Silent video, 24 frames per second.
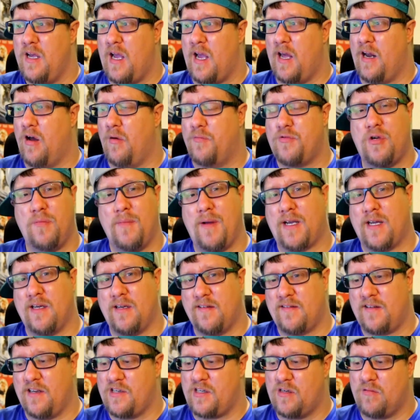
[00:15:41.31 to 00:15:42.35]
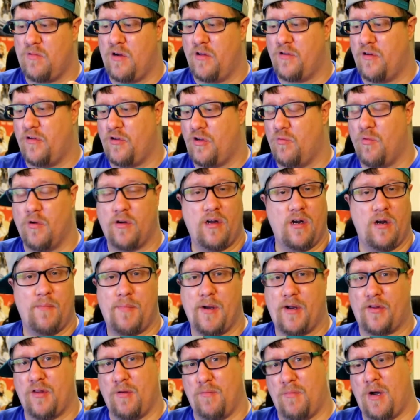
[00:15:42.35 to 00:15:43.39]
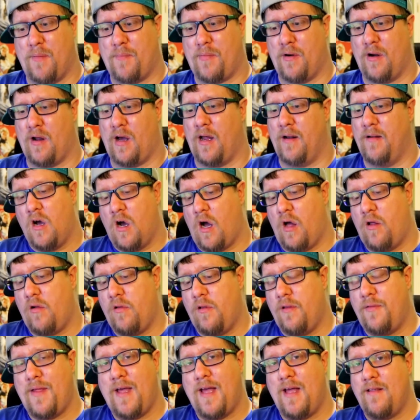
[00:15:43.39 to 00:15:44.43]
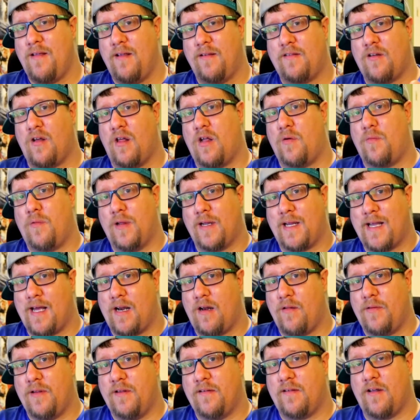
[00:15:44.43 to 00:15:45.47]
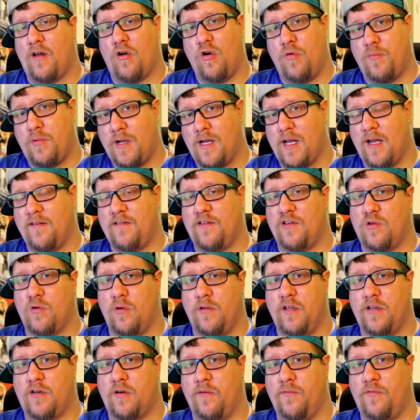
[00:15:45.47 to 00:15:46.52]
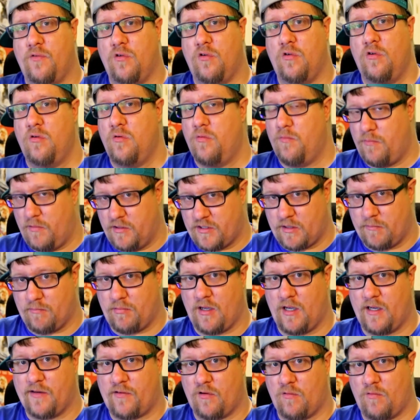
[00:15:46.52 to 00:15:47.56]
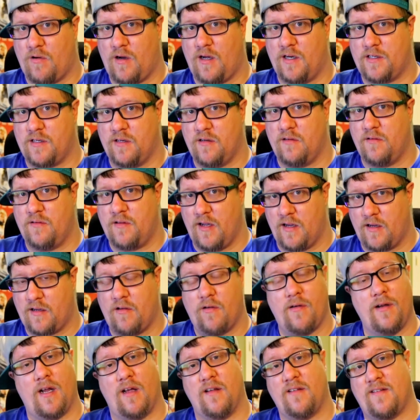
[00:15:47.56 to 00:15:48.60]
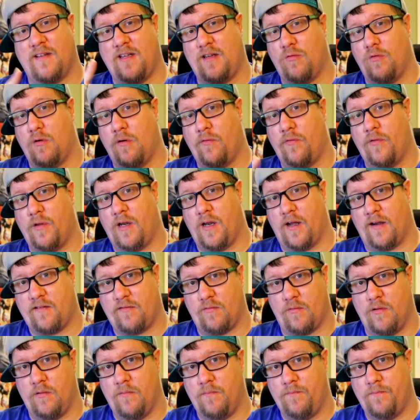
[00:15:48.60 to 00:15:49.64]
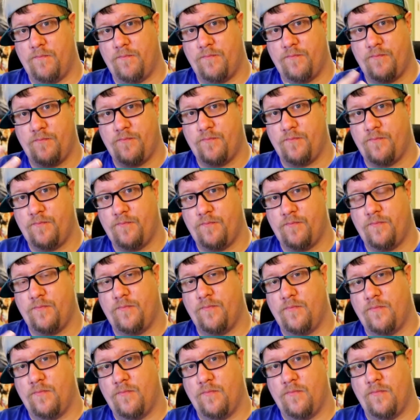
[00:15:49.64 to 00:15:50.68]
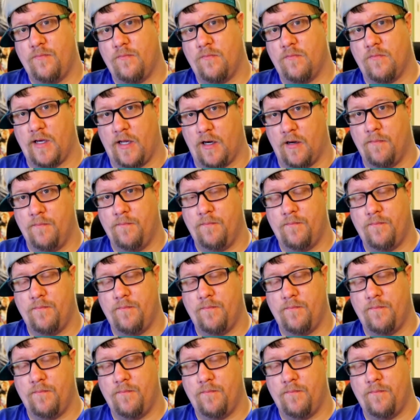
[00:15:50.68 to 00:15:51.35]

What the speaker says: and helped you make a decision whether you were going to pick them up or not. Other than that, that's all I really got on this. I hope you guys enjoyed this review. Much obliged for watching. Thank you, and I'll see you over the next one. Later.